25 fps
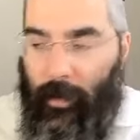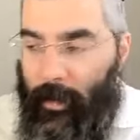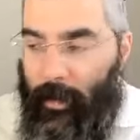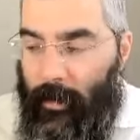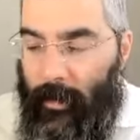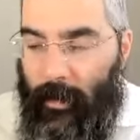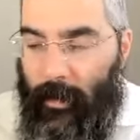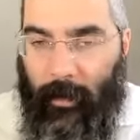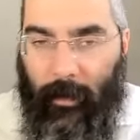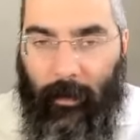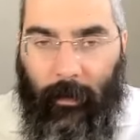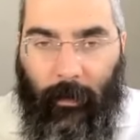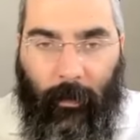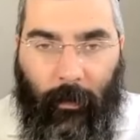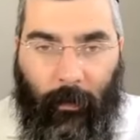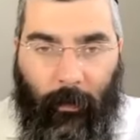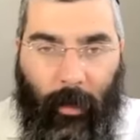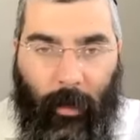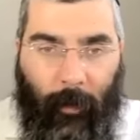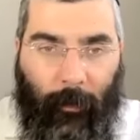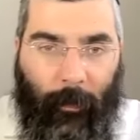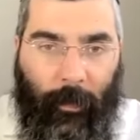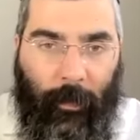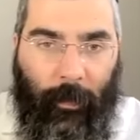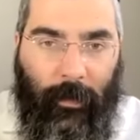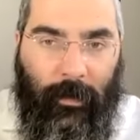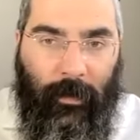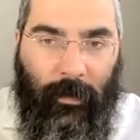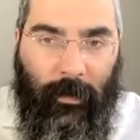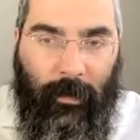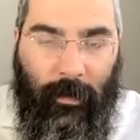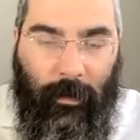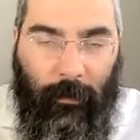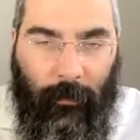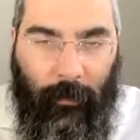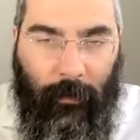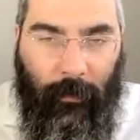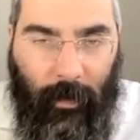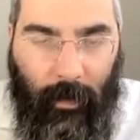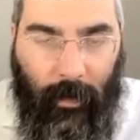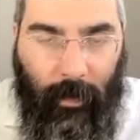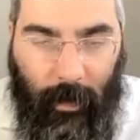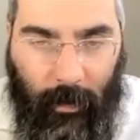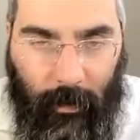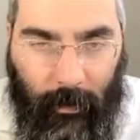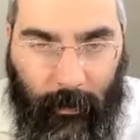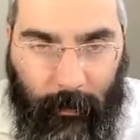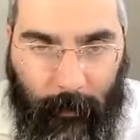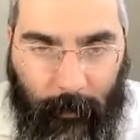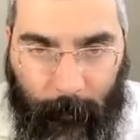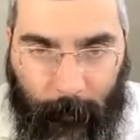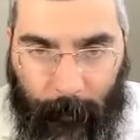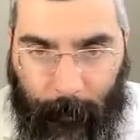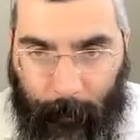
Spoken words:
that one person is different than the other.